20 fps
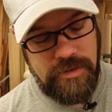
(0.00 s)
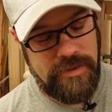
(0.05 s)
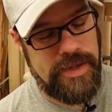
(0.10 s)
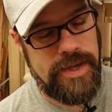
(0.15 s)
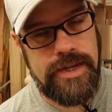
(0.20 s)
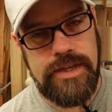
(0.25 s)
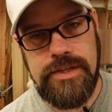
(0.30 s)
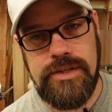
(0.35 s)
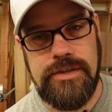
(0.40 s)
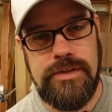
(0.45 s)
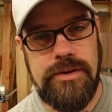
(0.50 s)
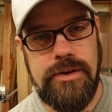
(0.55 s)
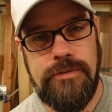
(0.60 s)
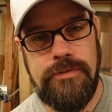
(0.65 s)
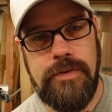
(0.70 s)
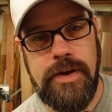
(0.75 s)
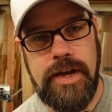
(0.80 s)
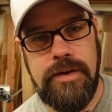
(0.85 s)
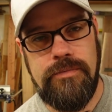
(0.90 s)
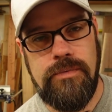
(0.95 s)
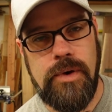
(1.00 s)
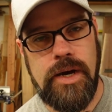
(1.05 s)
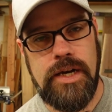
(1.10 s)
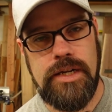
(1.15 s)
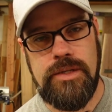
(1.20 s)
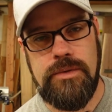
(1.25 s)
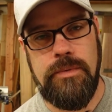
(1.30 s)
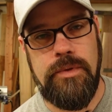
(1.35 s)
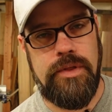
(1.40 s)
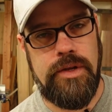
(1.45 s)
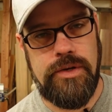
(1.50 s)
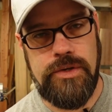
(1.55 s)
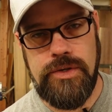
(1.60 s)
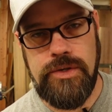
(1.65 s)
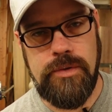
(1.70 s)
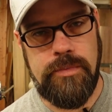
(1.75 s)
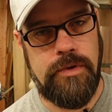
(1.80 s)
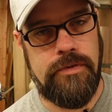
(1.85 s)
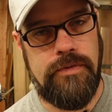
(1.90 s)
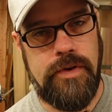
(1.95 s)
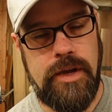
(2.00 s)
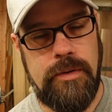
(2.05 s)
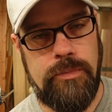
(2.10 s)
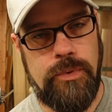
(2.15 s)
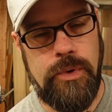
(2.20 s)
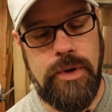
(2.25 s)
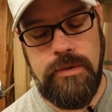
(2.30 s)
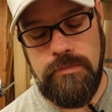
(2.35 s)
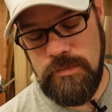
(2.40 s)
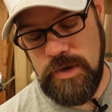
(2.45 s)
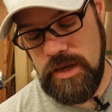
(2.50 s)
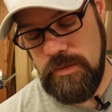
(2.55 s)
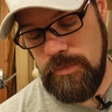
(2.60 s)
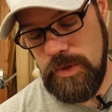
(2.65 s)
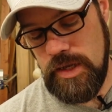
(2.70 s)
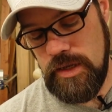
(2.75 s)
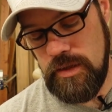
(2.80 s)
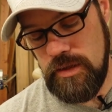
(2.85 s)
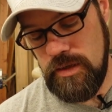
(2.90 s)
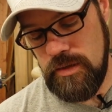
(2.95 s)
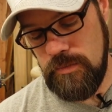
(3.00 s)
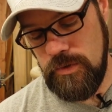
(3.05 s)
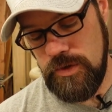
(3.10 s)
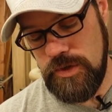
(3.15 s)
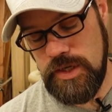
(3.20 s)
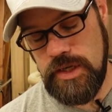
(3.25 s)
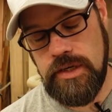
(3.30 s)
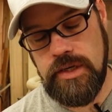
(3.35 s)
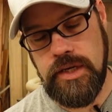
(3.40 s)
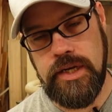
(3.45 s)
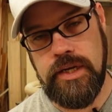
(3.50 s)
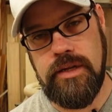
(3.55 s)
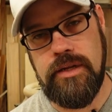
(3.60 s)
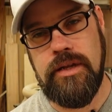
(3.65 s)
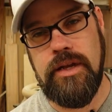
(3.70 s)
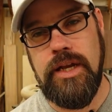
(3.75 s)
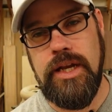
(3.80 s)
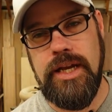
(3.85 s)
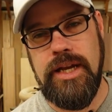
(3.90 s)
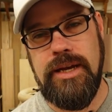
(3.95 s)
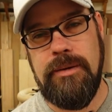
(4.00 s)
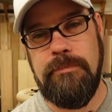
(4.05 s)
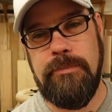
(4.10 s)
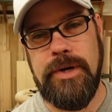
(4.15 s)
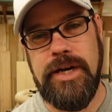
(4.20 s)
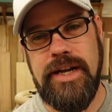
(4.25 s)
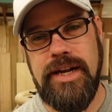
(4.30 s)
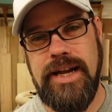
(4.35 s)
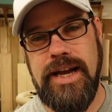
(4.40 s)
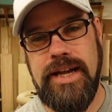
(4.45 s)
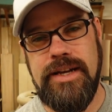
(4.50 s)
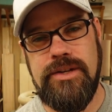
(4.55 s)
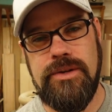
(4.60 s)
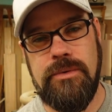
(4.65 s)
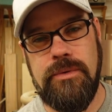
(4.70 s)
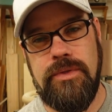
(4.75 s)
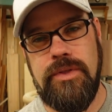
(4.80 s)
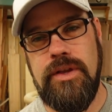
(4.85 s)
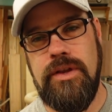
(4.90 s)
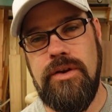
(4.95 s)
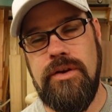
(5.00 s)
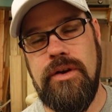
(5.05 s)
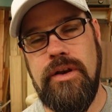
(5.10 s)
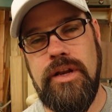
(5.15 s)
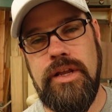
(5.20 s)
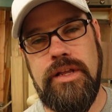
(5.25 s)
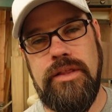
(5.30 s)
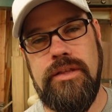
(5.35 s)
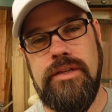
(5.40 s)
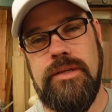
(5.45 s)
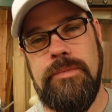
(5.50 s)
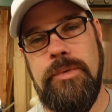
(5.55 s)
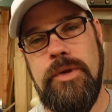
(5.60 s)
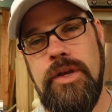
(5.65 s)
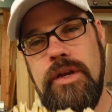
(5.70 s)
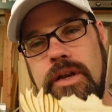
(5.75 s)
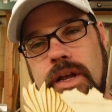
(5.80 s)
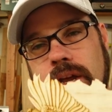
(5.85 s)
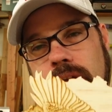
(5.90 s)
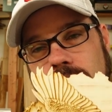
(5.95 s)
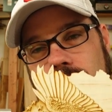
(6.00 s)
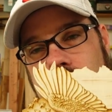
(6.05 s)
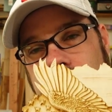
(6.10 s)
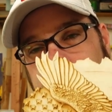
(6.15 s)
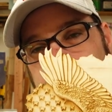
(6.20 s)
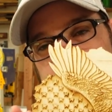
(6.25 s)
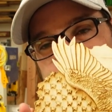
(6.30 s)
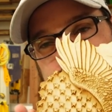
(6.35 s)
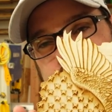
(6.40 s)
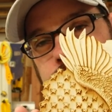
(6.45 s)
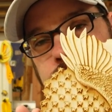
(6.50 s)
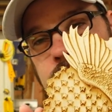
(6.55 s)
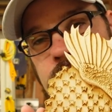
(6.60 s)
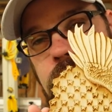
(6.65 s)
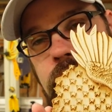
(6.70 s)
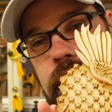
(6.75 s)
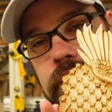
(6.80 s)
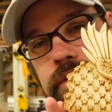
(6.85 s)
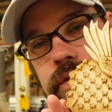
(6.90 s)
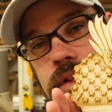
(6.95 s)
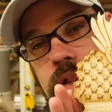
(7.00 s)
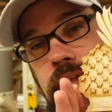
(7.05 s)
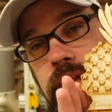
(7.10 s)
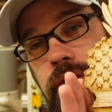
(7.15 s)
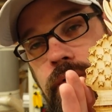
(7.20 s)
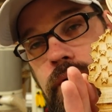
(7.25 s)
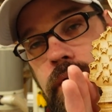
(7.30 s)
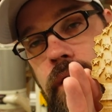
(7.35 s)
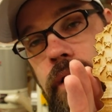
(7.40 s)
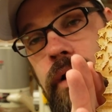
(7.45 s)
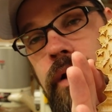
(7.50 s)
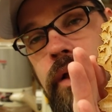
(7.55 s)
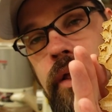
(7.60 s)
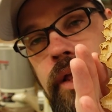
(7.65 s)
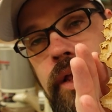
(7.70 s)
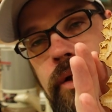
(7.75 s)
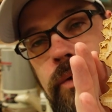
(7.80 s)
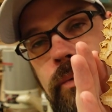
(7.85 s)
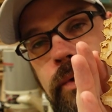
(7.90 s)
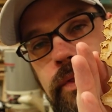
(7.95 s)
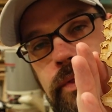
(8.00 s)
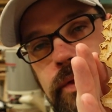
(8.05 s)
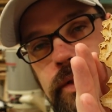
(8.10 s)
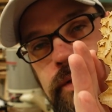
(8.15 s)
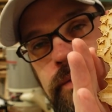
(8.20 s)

Yes, your five watts with their super fine point might be a little more detailed, but I don't think you're going to get the speed and the color variation that you are with